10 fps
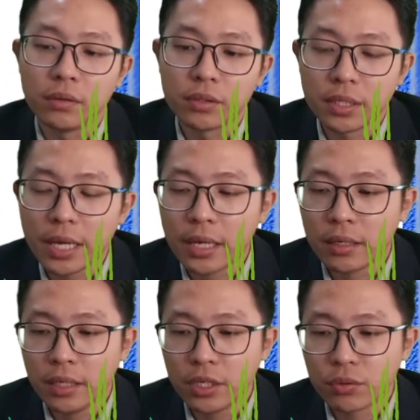You see
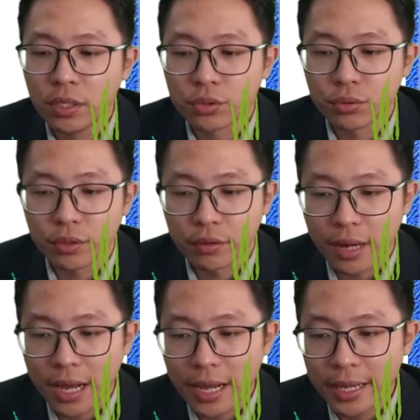that? E3 is to the
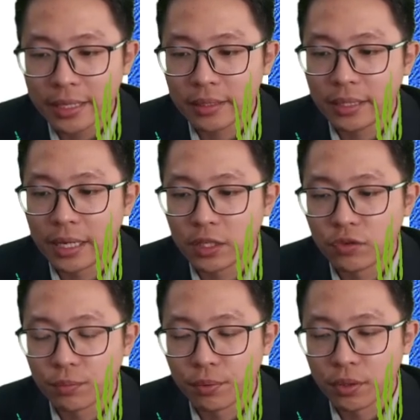right,
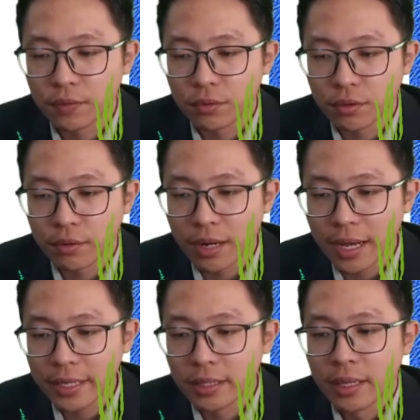negative to positive to the
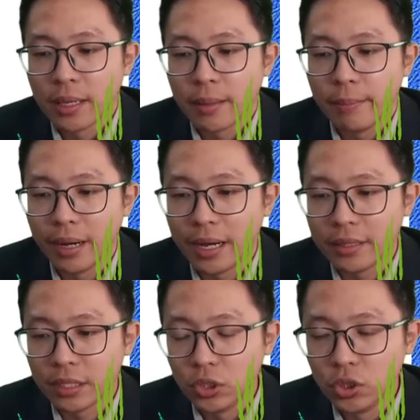right,
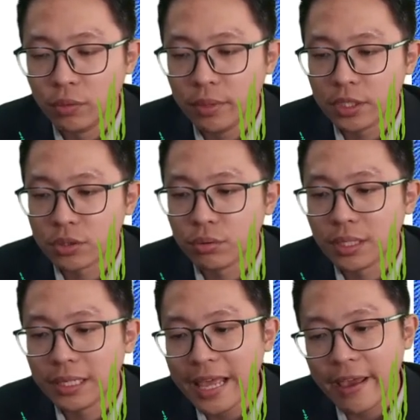but the loop is to
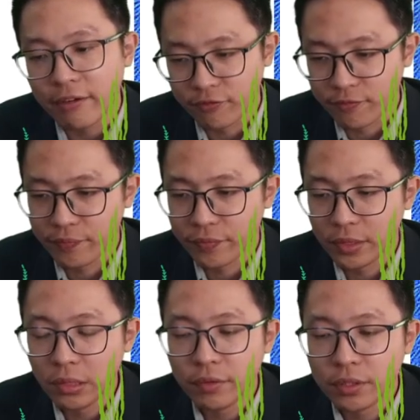the left.
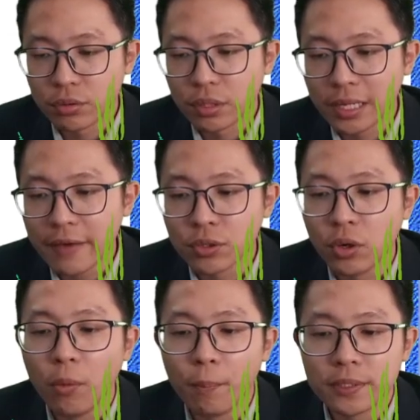
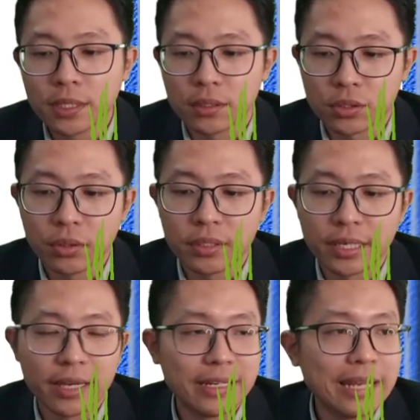So opposite. So you
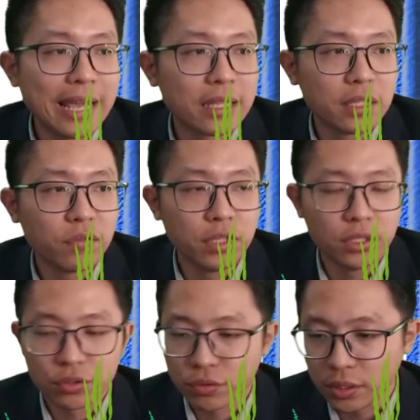get negative
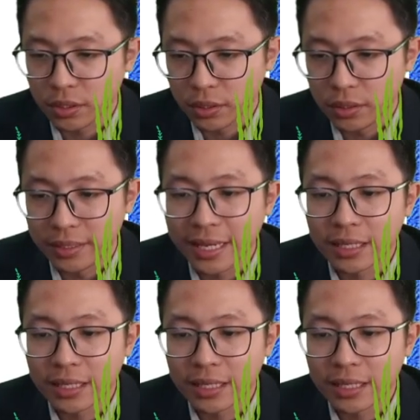E3.